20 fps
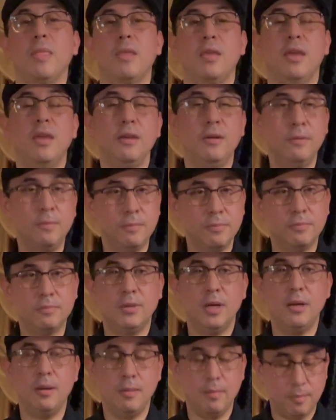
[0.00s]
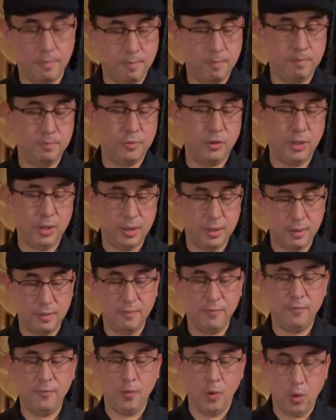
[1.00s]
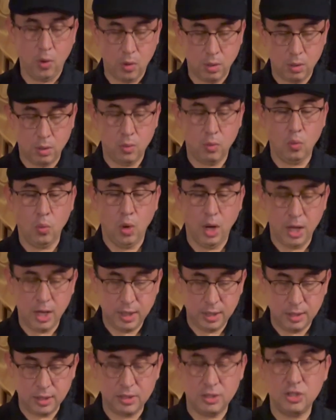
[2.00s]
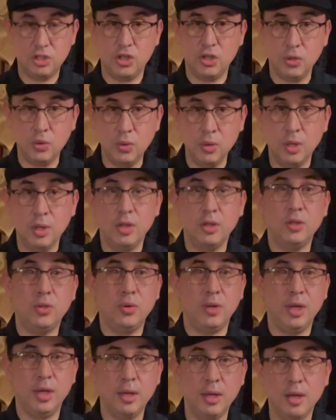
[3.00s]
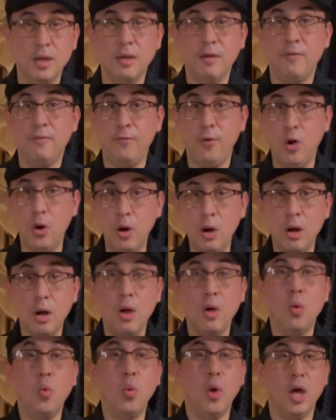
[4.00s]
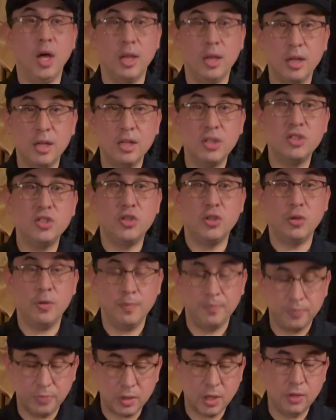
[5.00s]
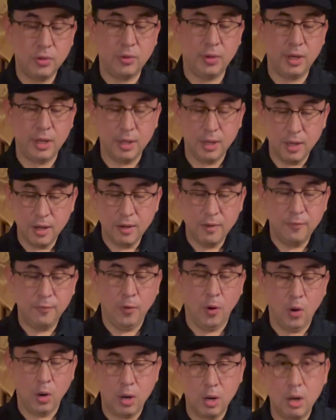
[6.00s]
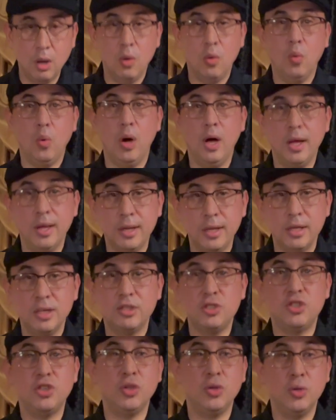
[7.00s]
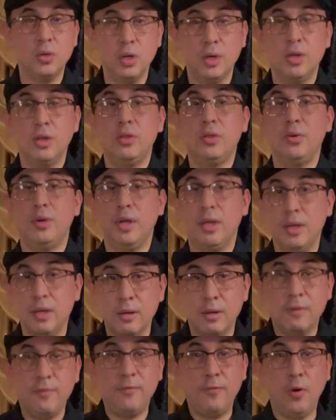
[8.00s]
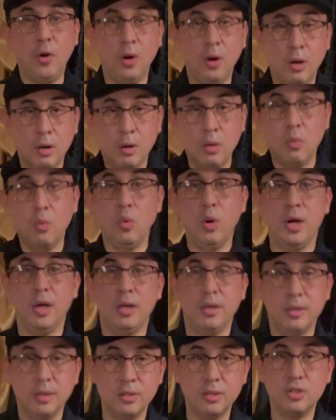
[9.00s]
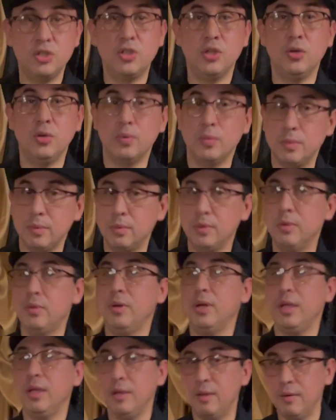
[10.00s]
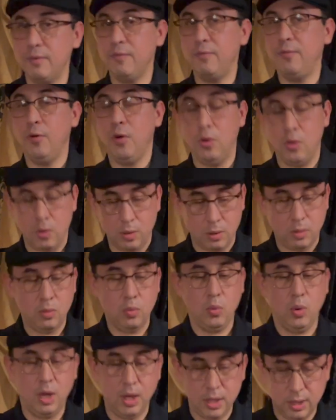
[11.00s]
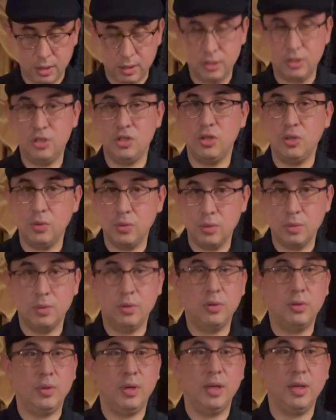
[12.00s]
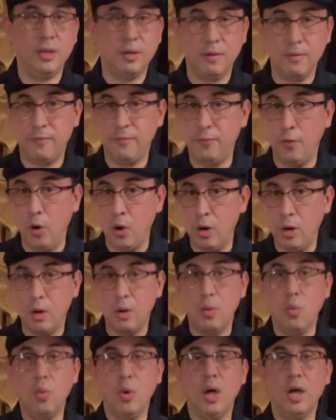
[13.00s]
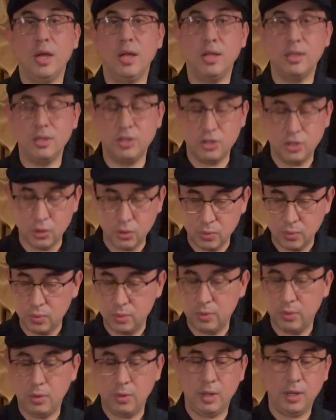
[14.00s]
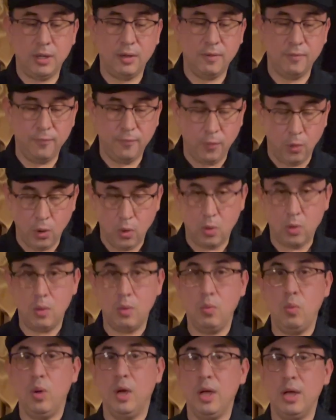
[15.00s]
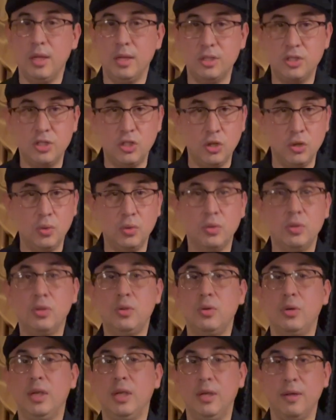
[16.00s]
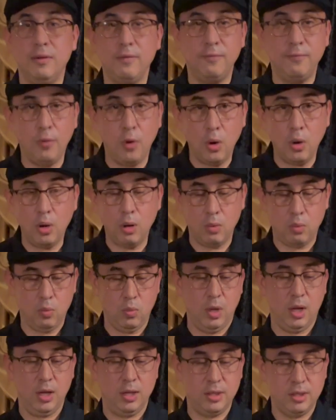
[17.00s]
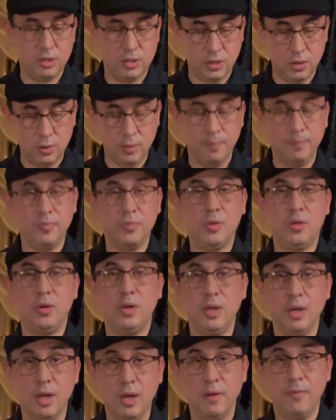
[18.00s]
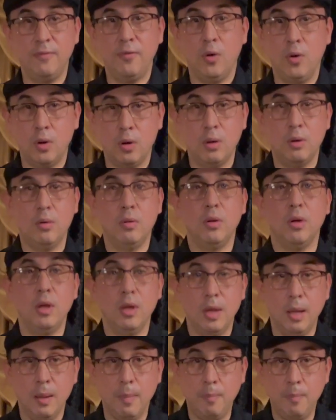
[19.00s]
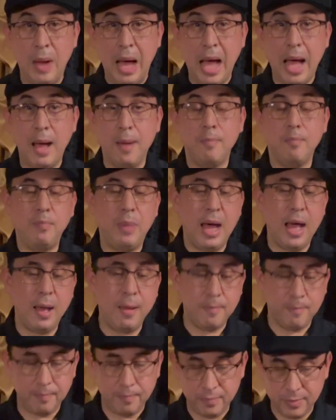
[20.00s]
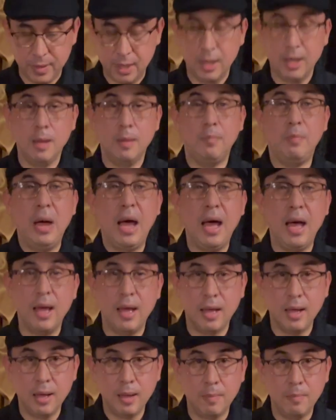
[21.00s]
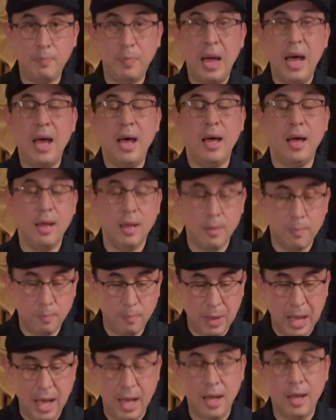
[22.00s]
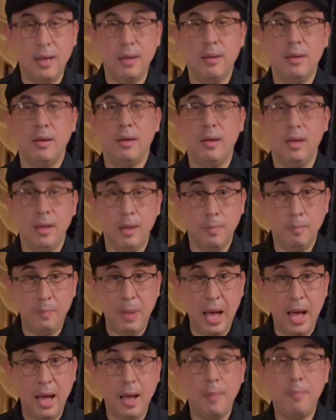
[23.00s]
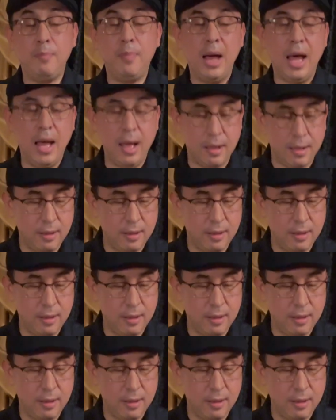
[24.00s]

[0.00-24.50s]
Heel, up, 3, 4. 1, 2, 3, 4. 1, 2, 3, 4. 1, 2, 3, 4. 1, 2, 3, 4. 1, 2, 3, 4. 1, 2, 3, 4. 1, 2, 3, 4. 1, 2, 3, 4. Ba, ba, ba, ba, ba, ba, ba, ba, ba,